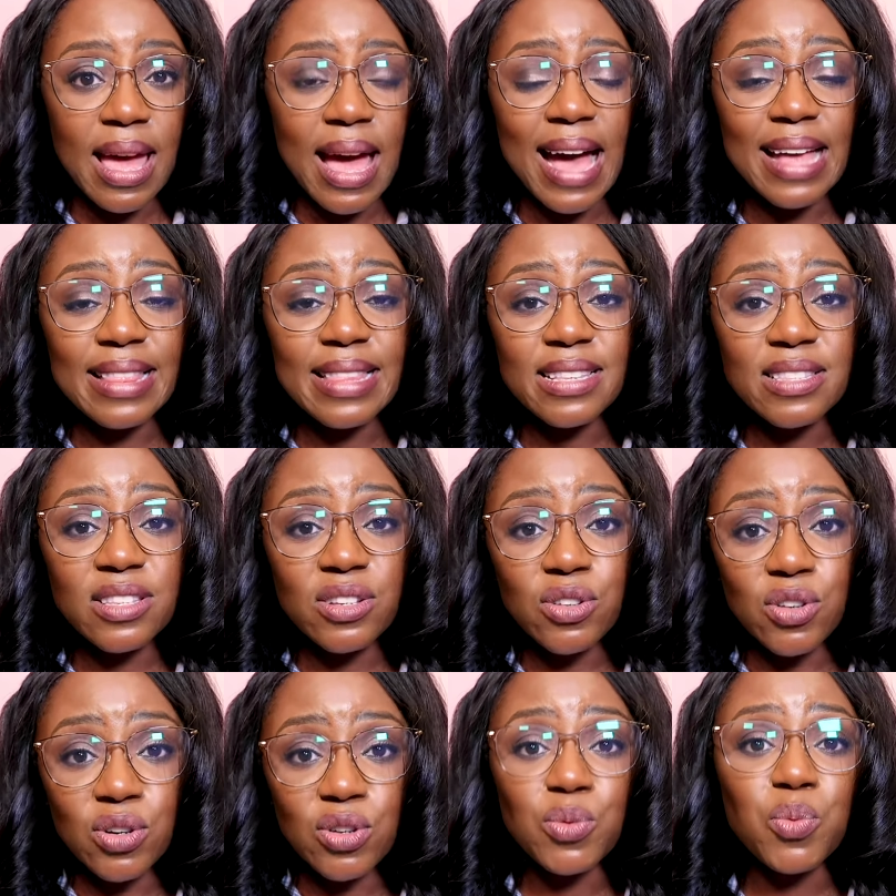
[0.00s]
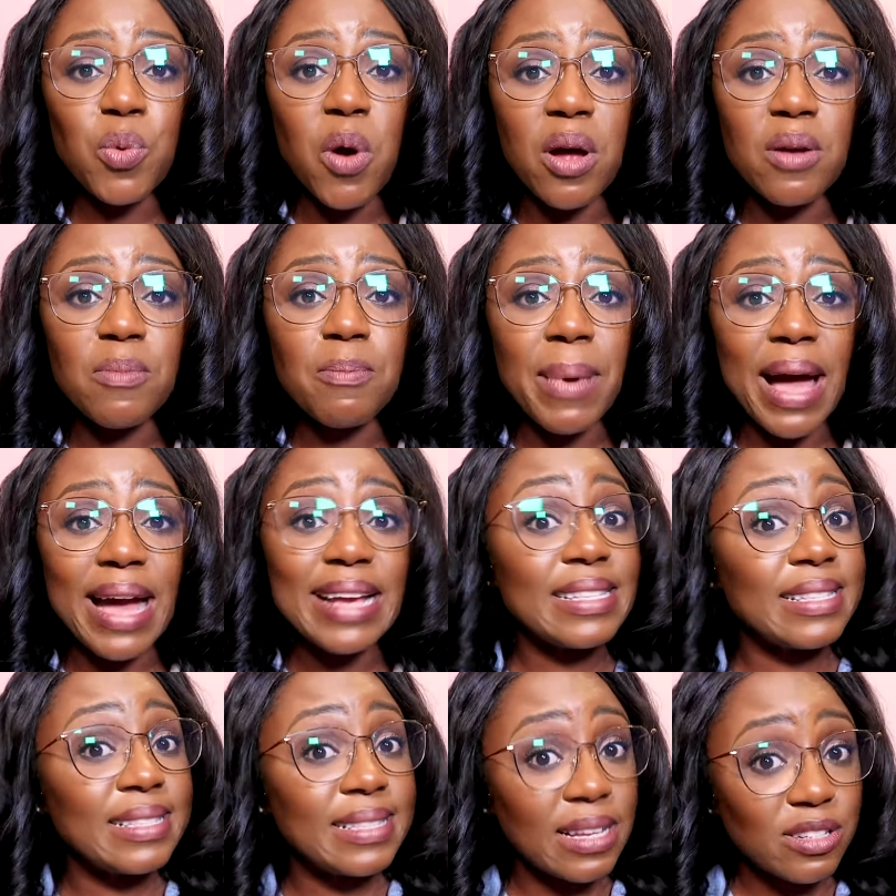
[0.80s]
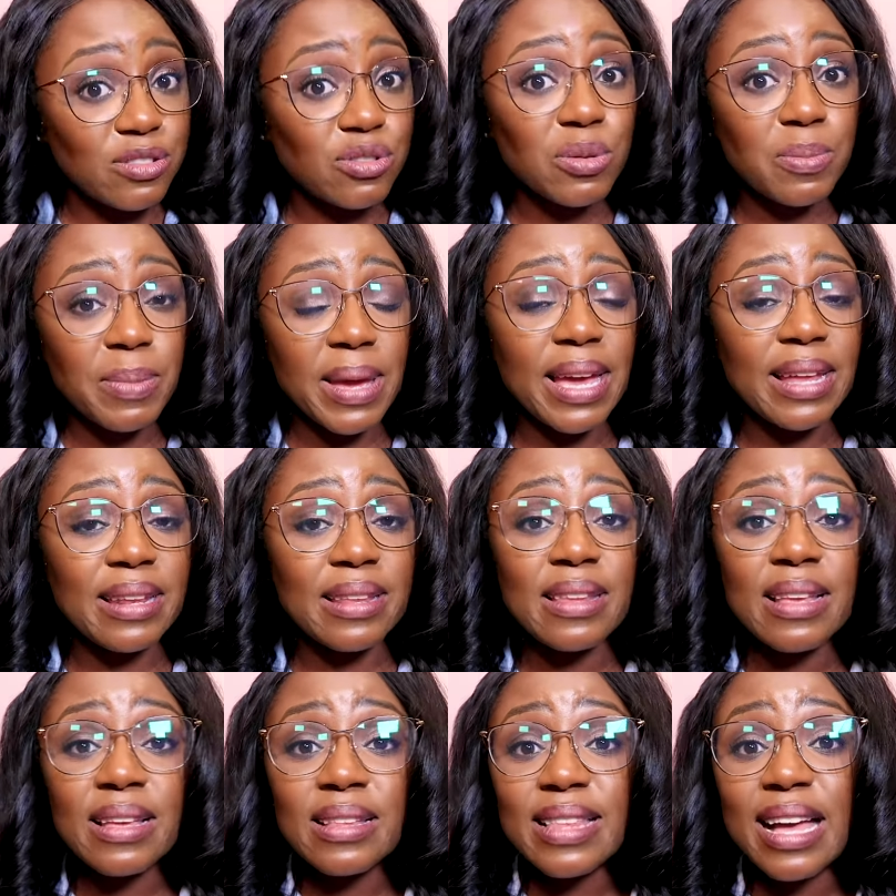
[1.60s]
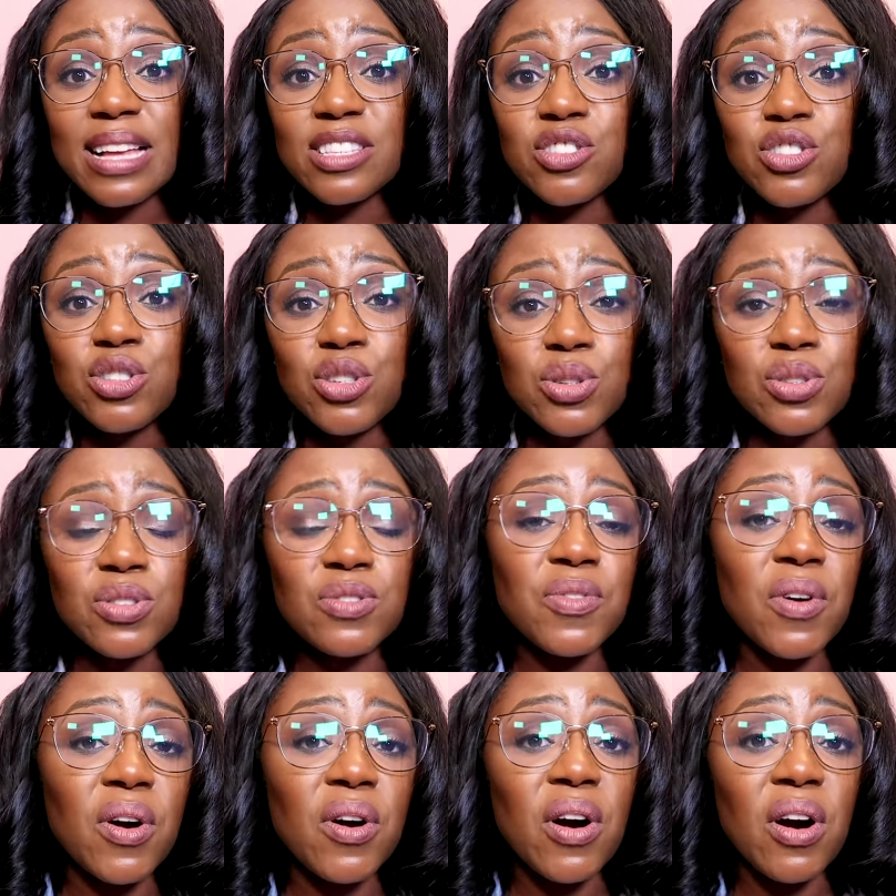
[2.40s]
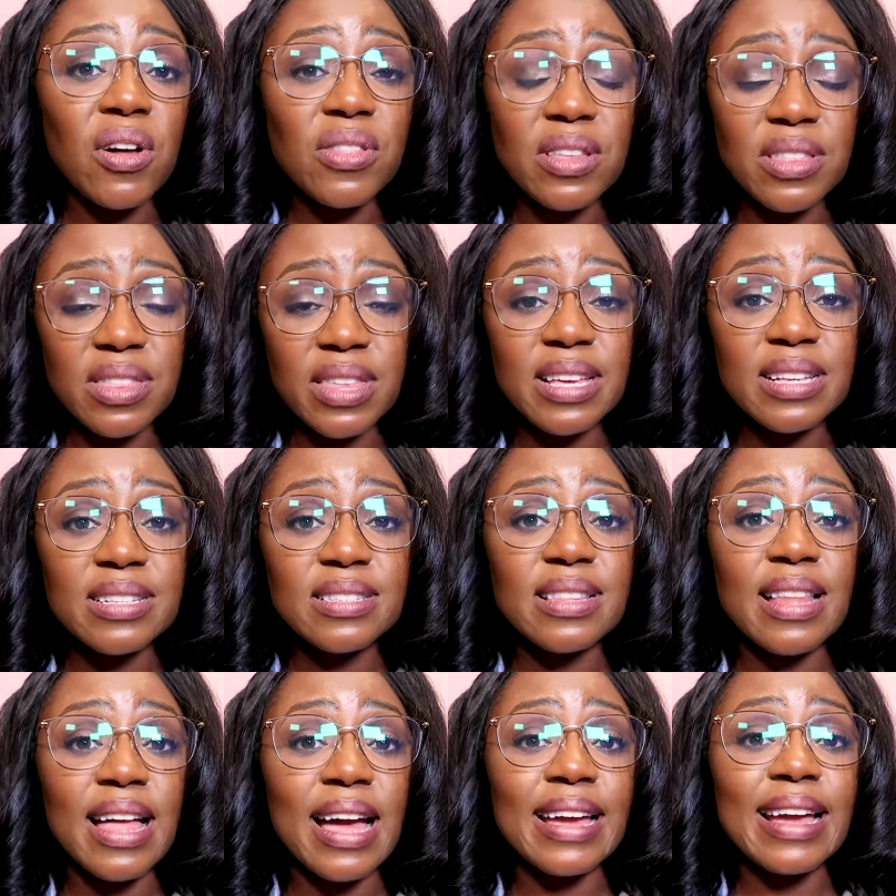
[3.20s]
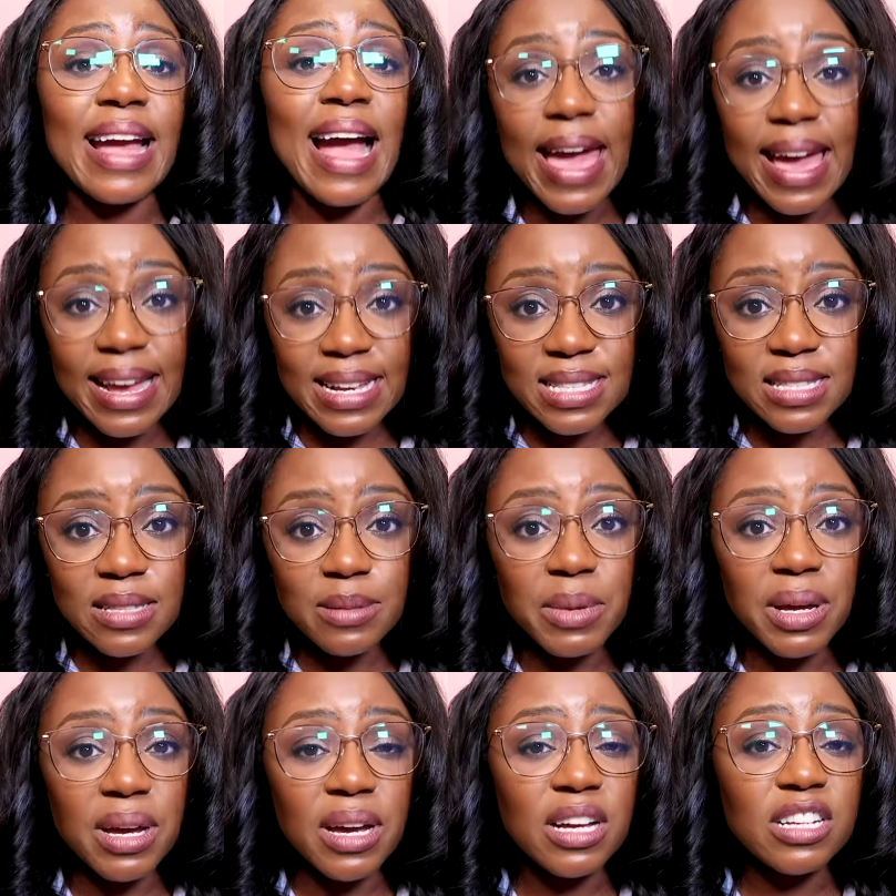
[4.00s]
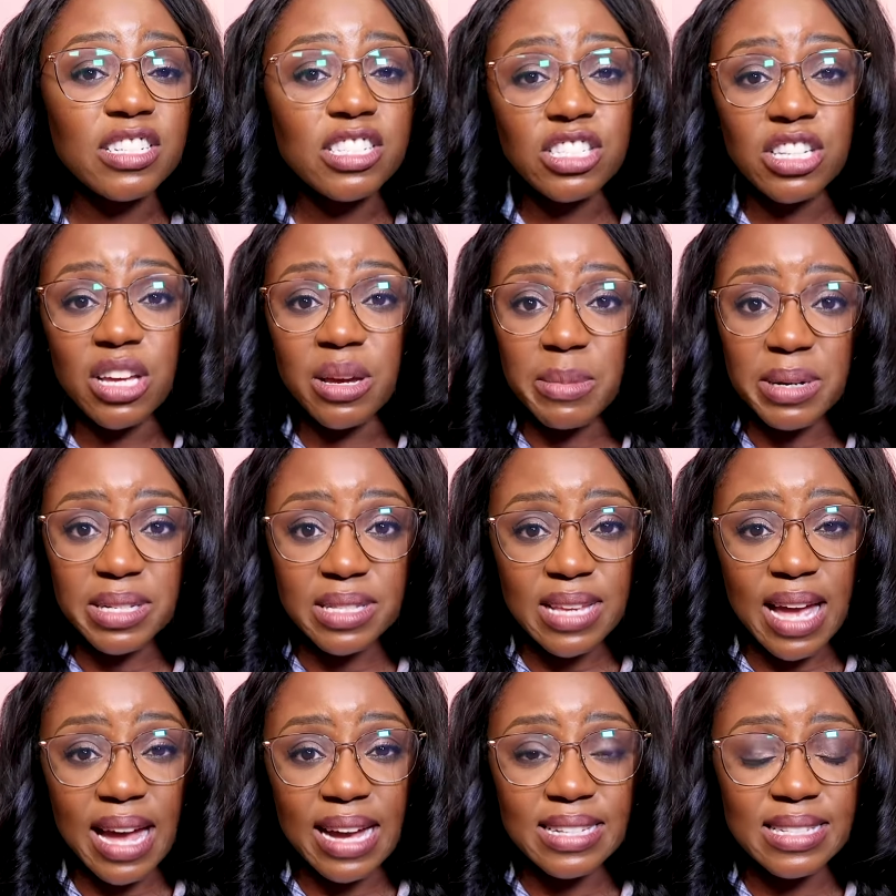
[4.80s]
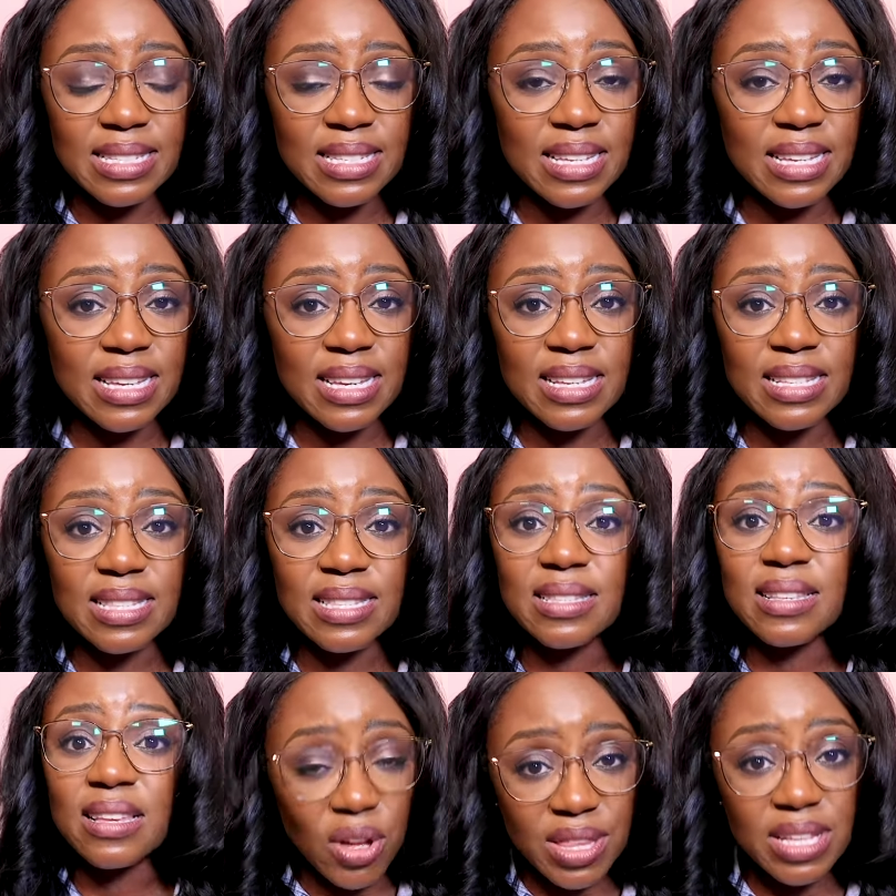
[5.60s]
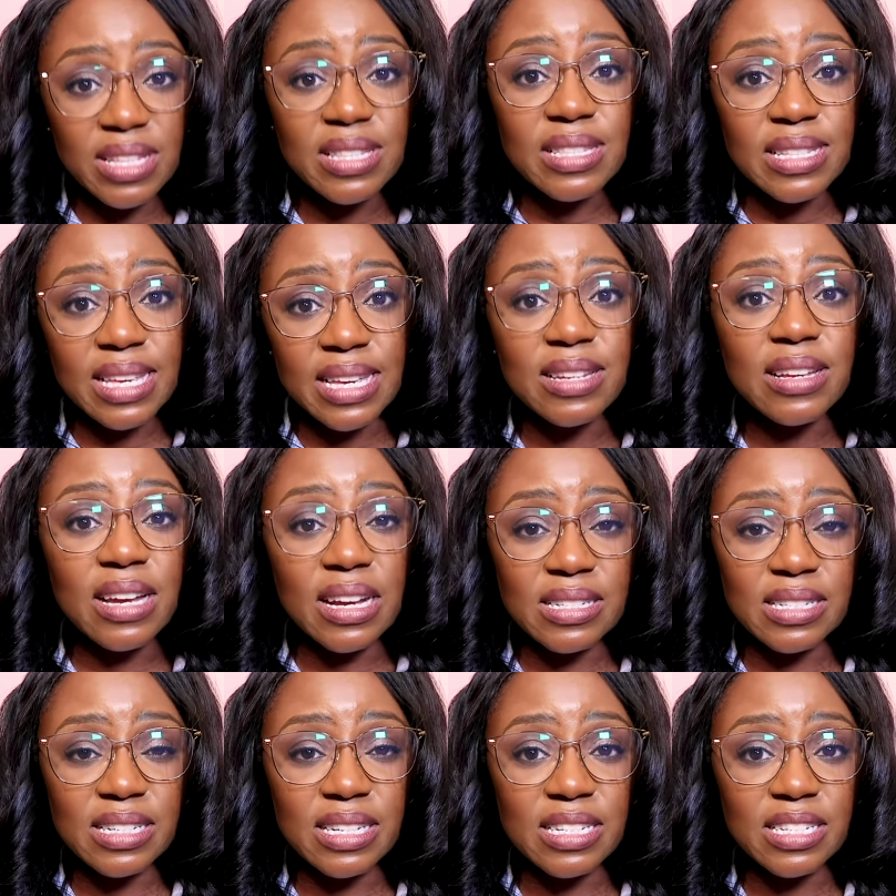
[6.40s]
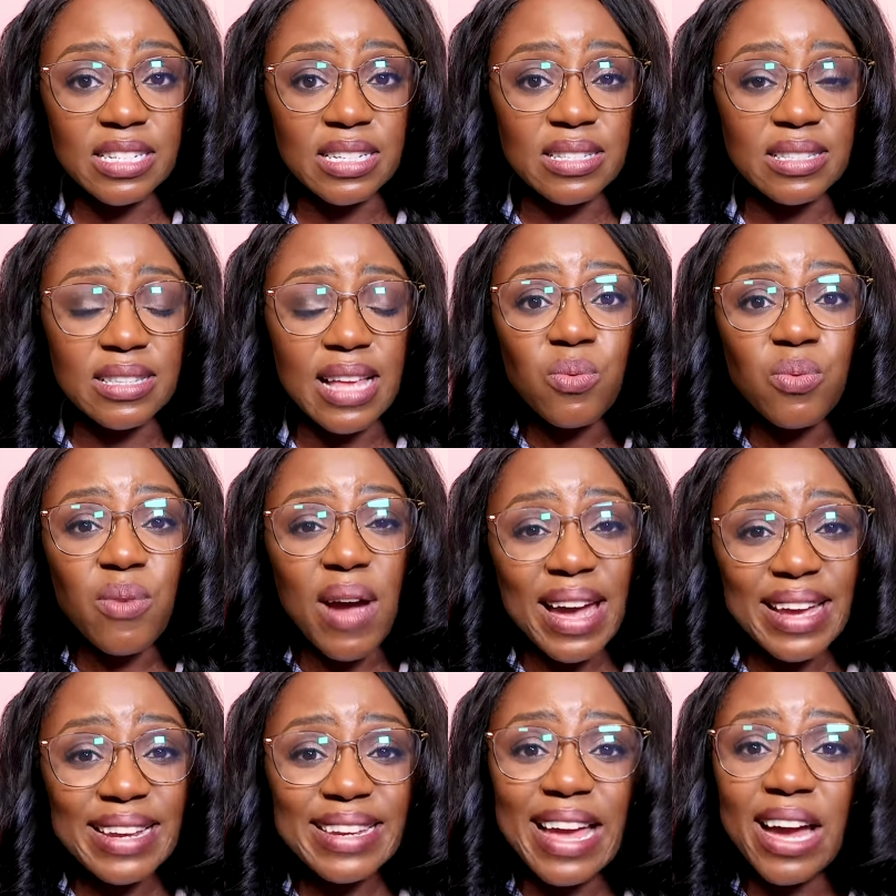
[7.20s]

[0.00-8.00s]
And there's a good one by Cetraben that's used for other things like eczema, dermatitis, other skin conditions. Right